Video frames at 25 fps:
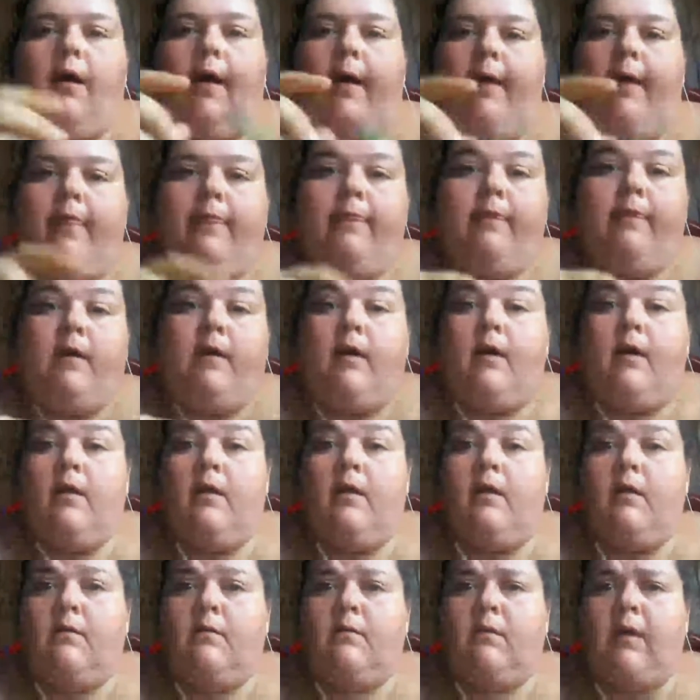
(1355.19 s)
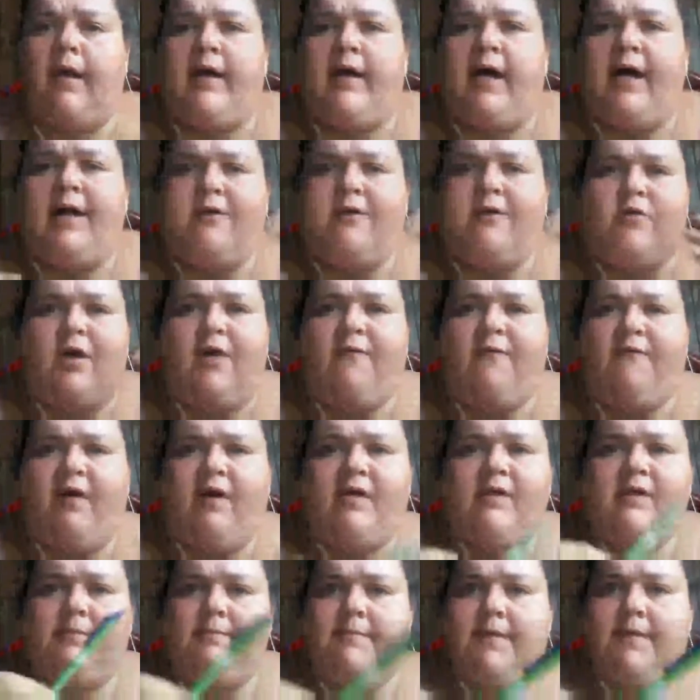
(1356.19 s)
And then I kind of try to
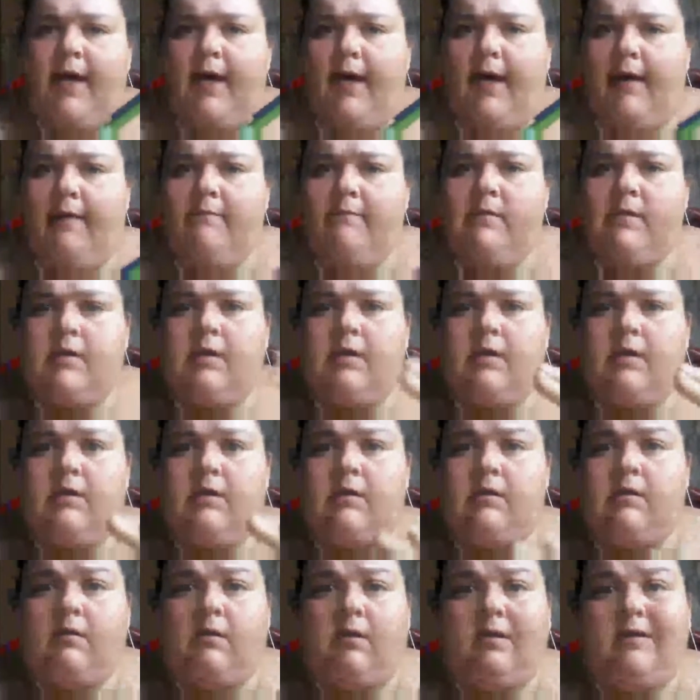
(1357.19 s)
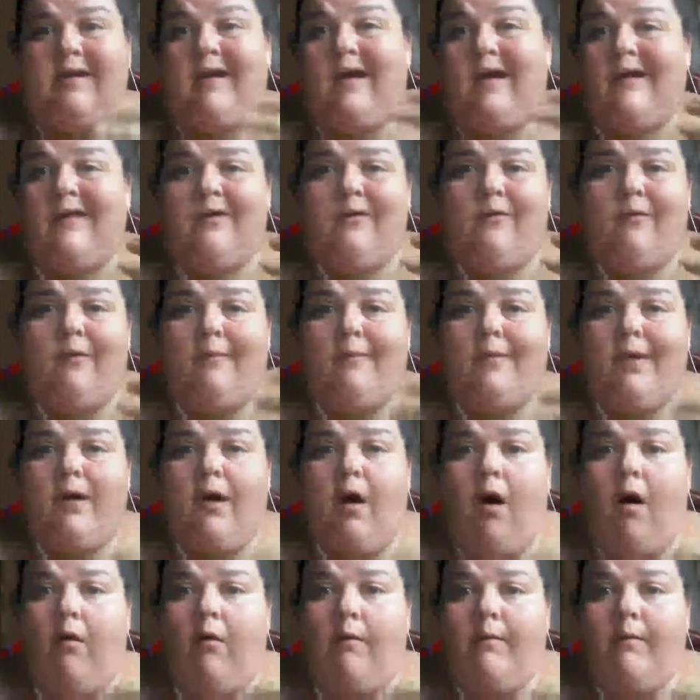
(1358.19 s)
find some names, because I've got to know what I'm going
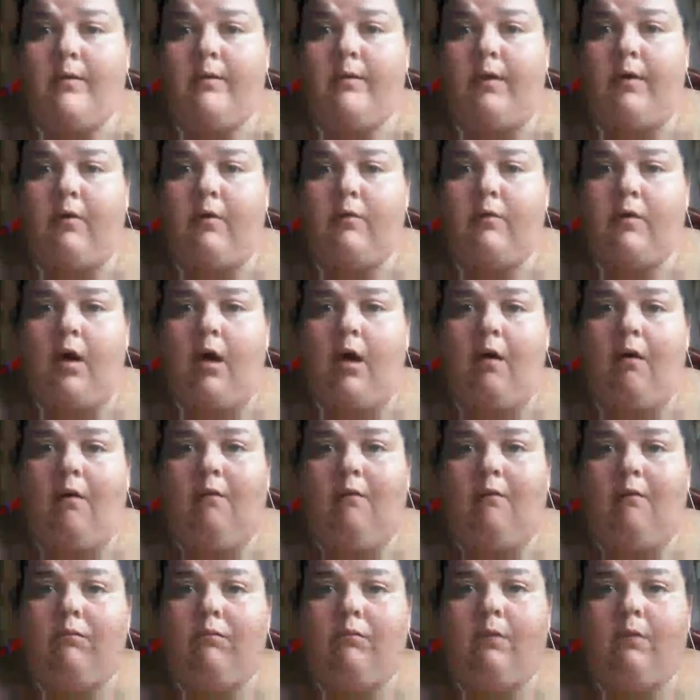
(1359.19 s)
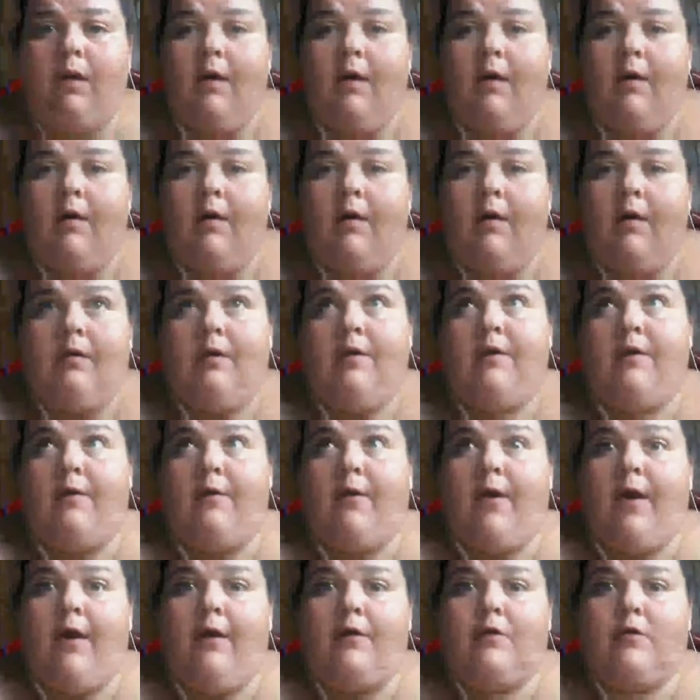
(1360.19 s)
to call them, so I don't call
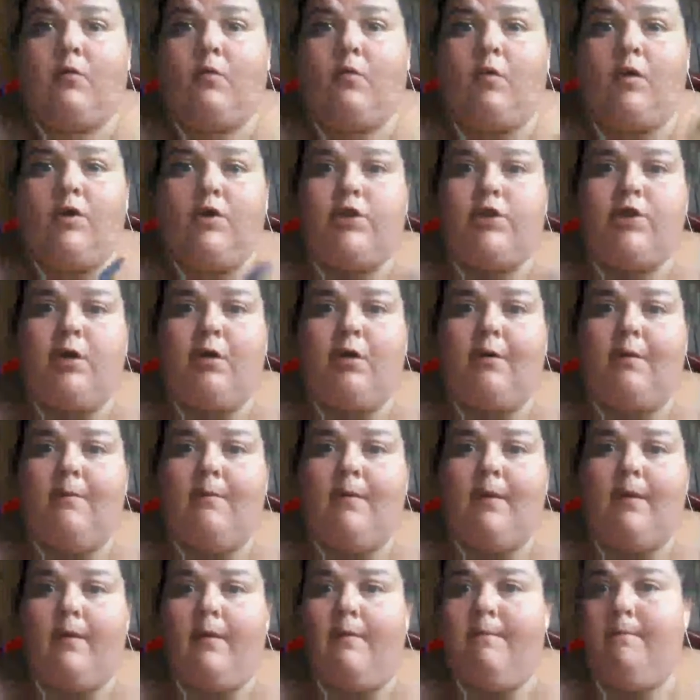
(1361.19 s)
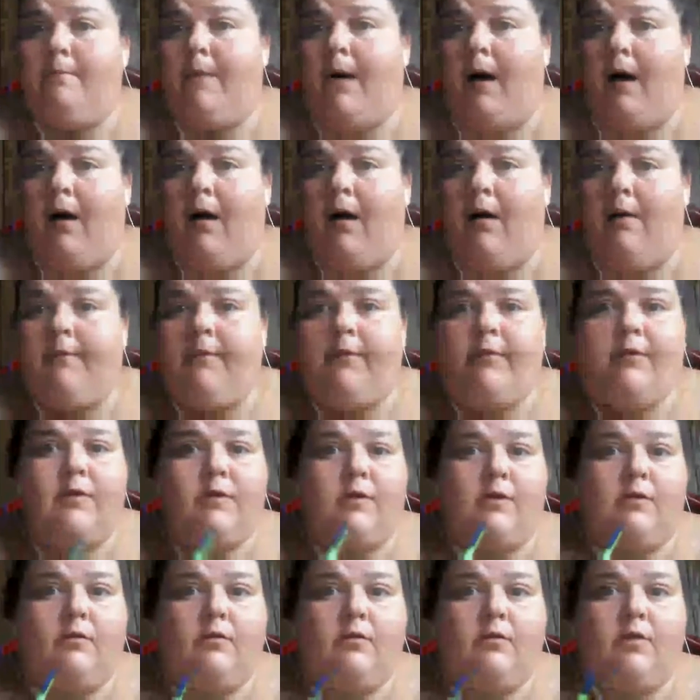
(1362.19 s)
character one Jim, and then Bob, and
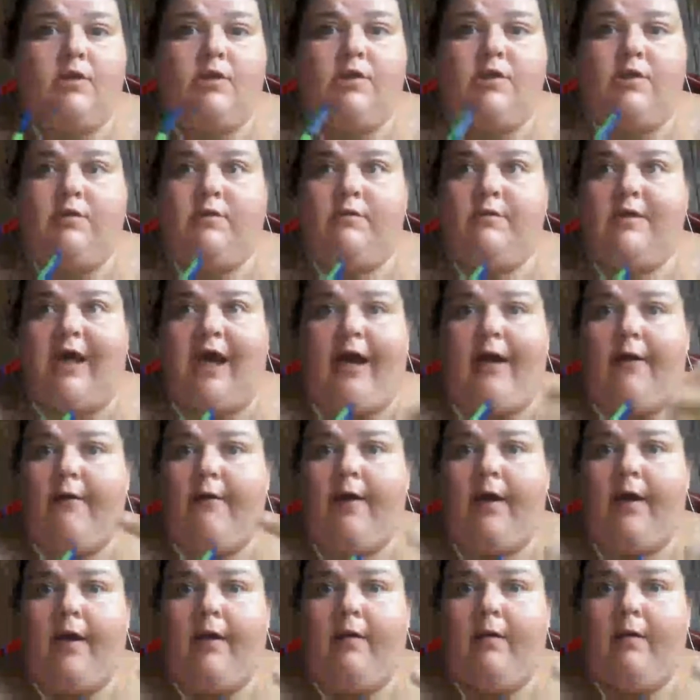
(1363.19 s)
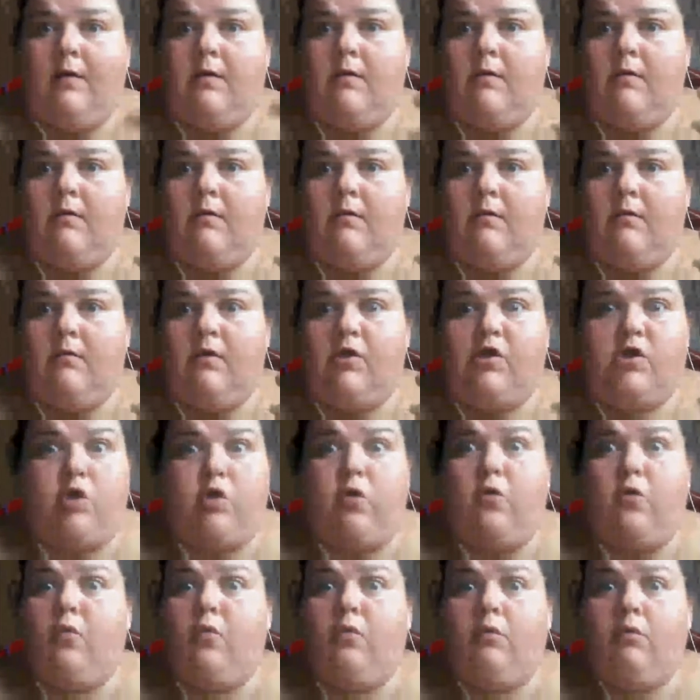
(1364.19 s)
then Terry, and then
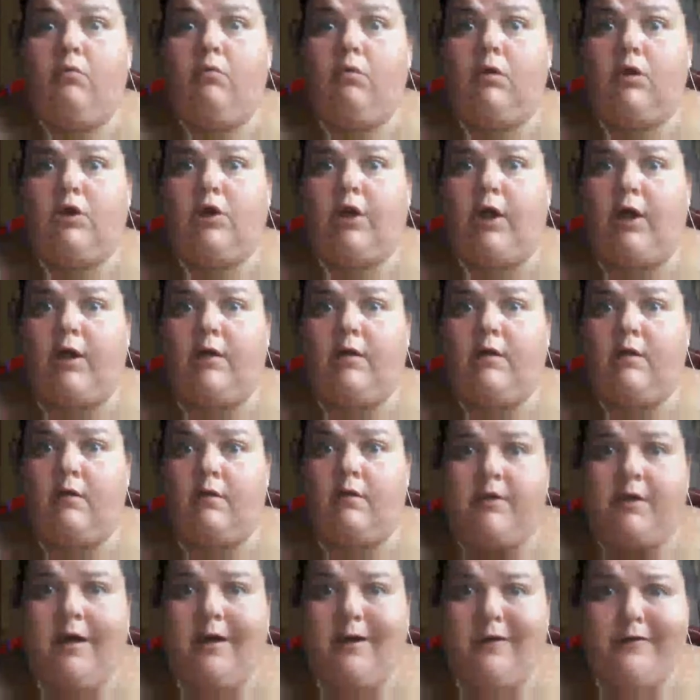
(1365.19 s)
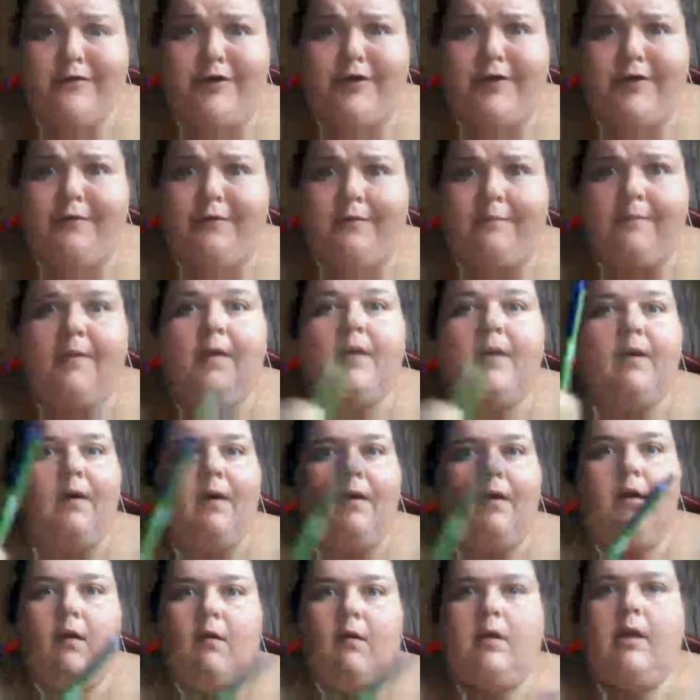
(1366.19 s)
Sue, and change their entire gender.
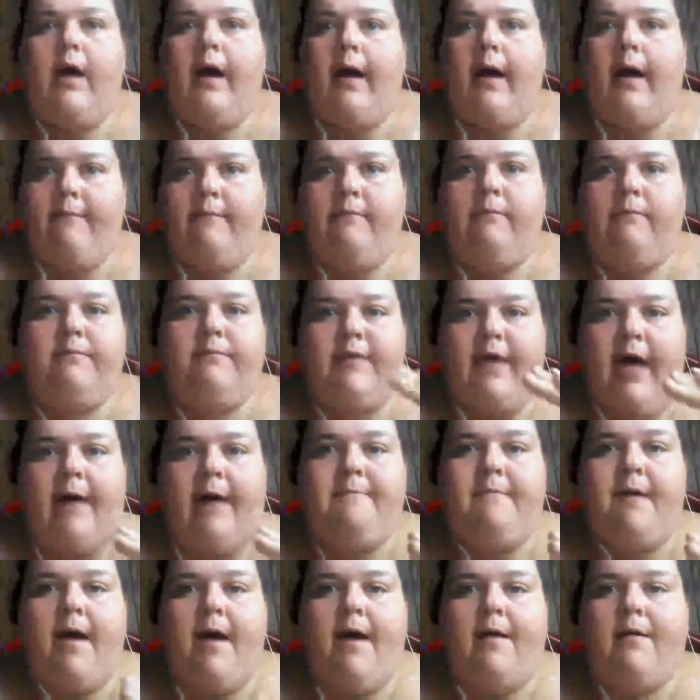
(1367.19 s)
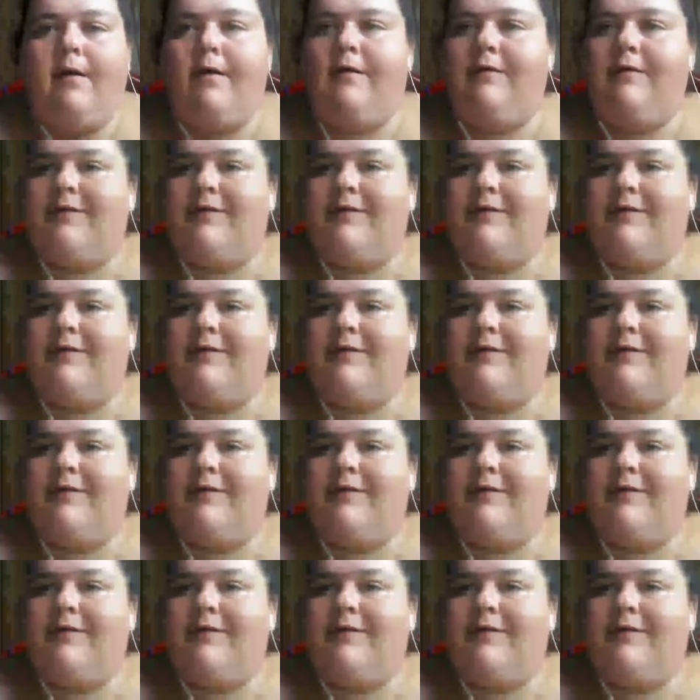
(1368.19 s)
Yeah, I'm that bad.